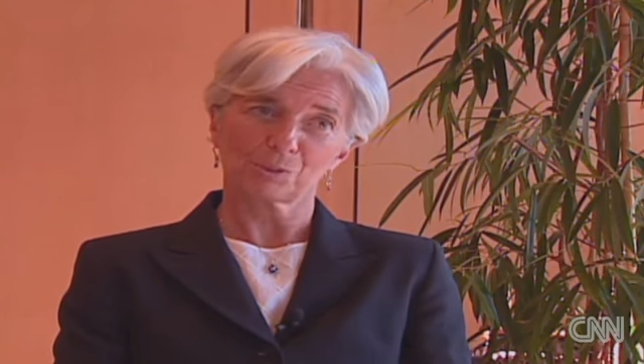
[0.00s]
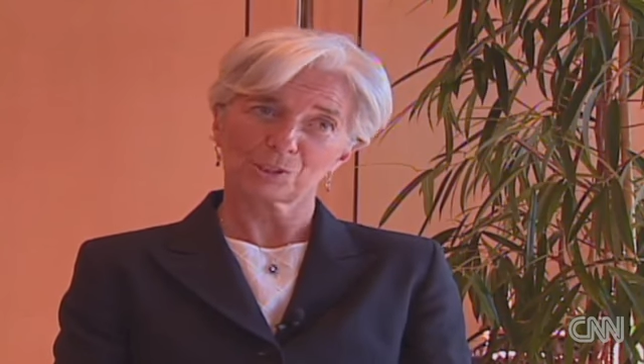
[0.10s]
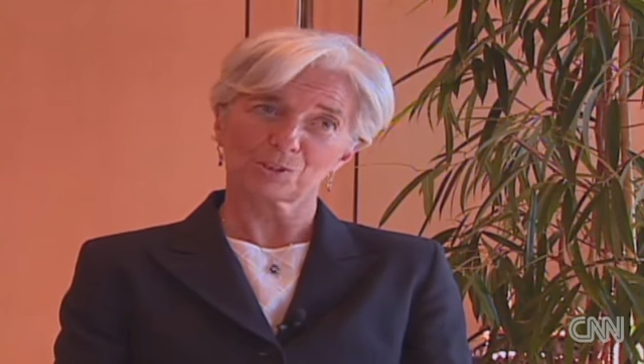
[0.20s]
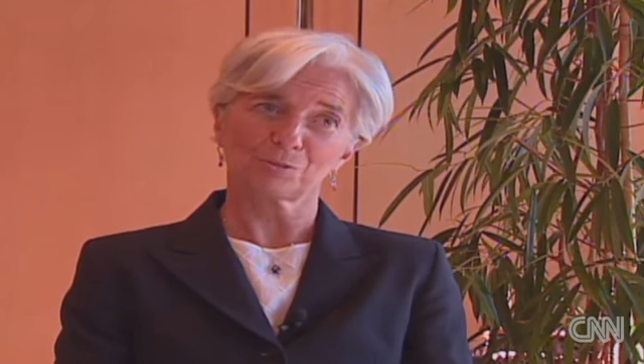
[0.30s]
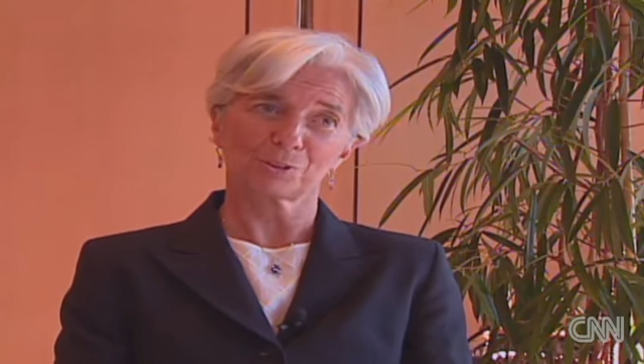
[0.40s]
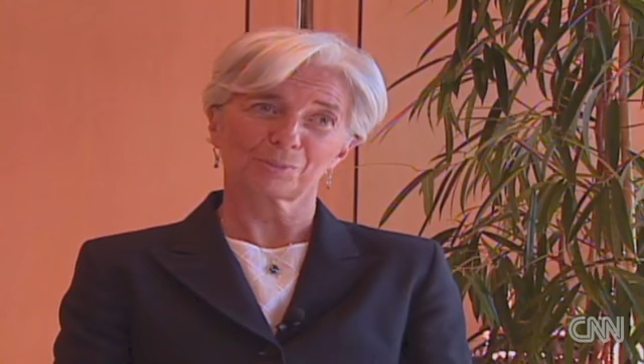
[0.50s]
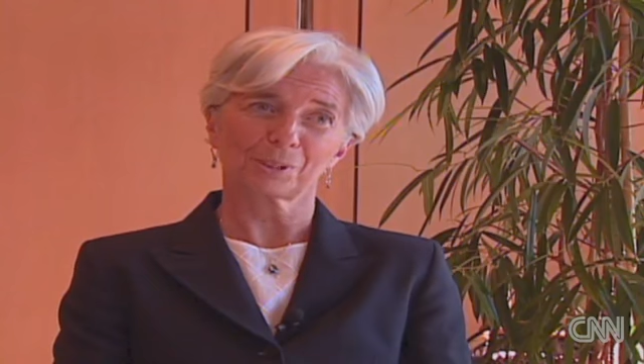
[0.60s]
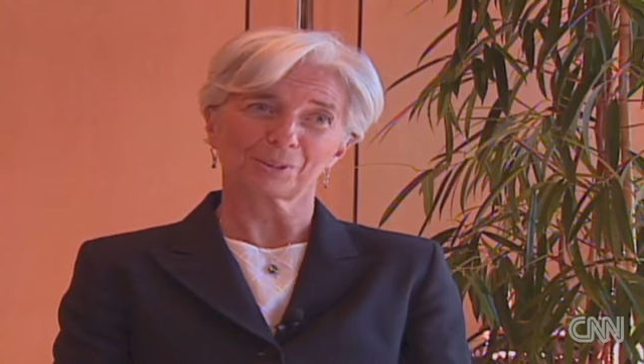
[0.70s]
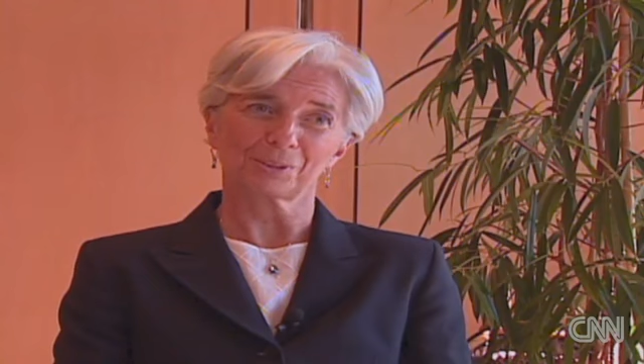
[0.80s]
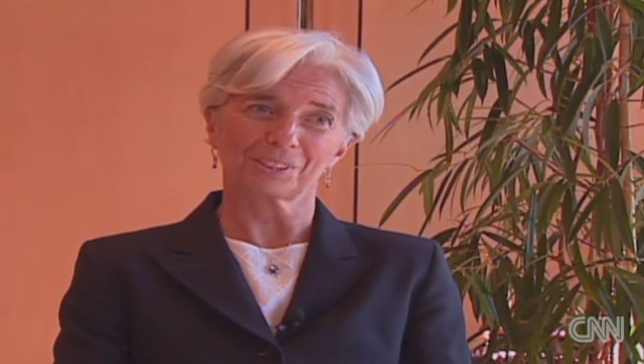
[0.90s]
which is often a
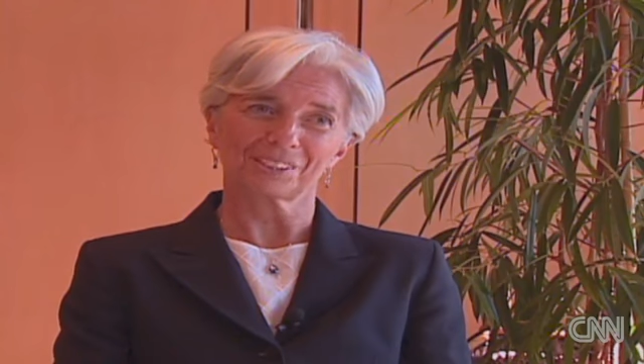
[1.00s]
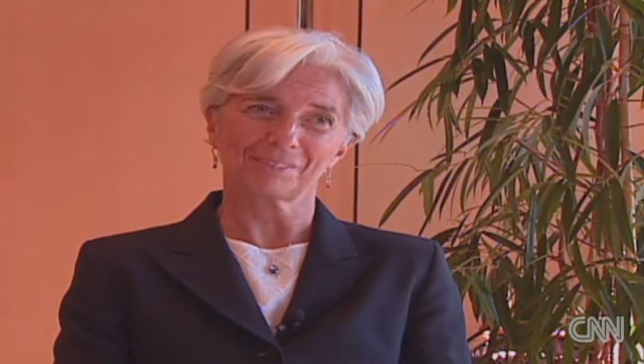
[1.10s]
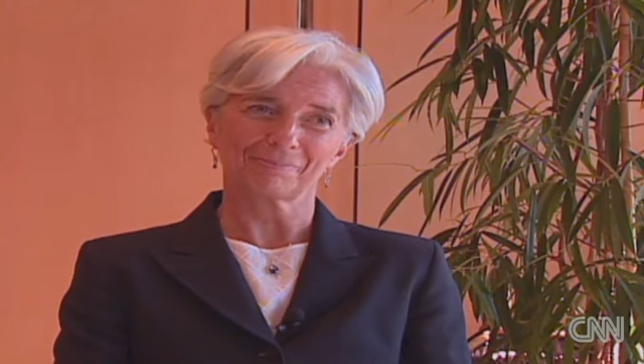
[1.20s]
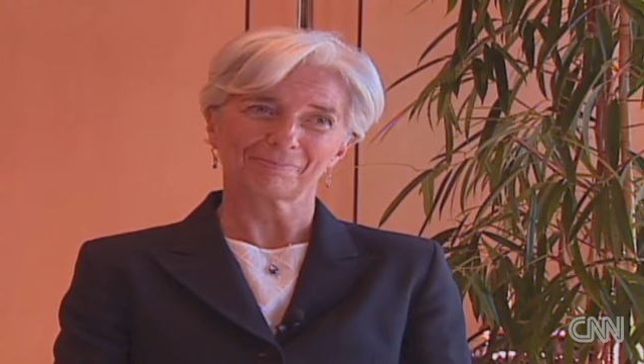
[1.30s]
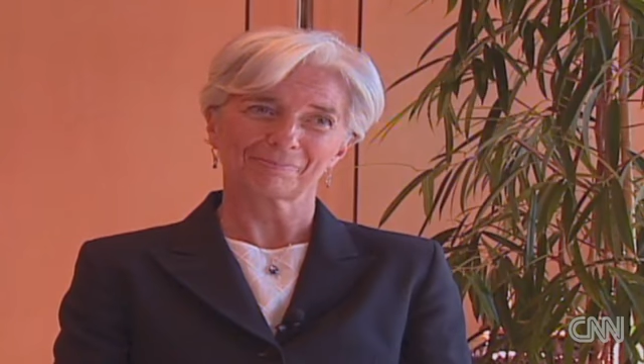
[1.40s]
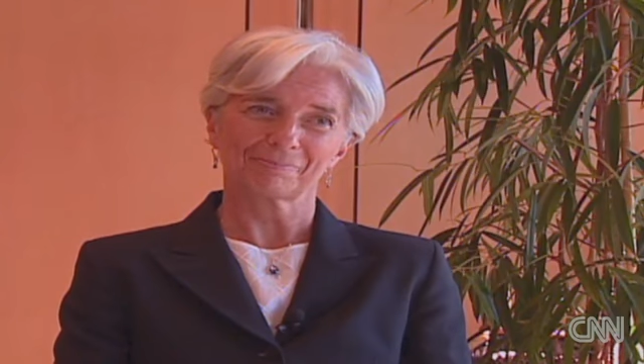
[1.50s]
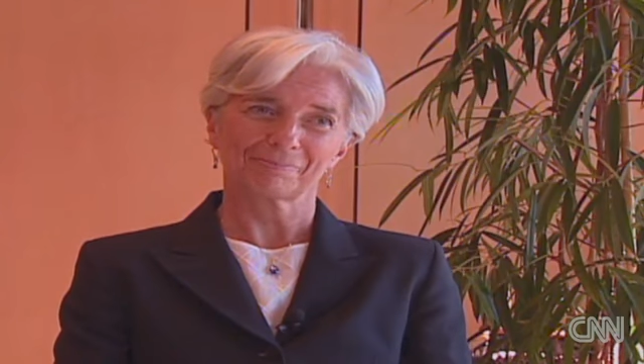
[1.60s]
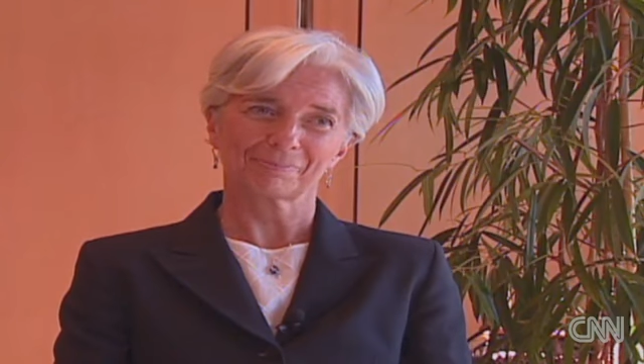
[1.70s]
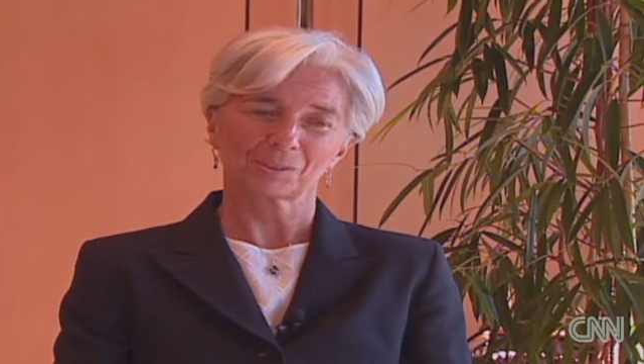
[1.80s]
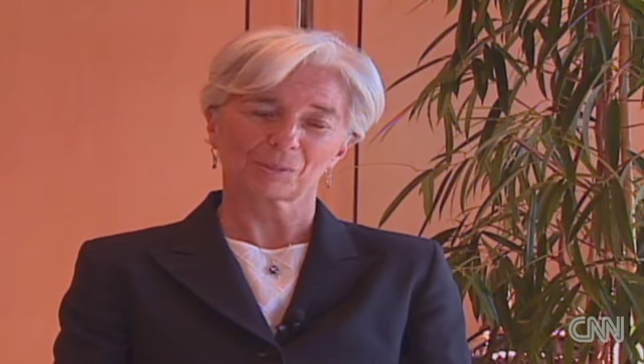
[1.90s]
minority.
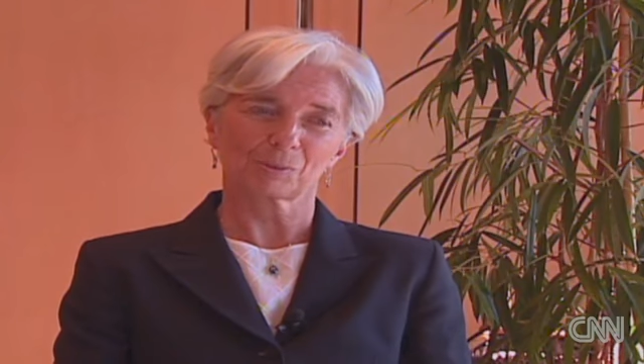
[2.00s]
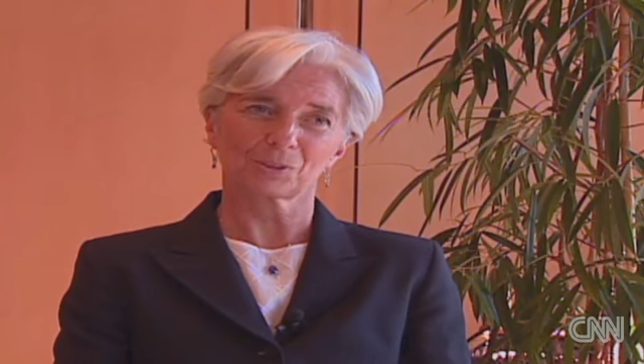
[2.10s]
So I'm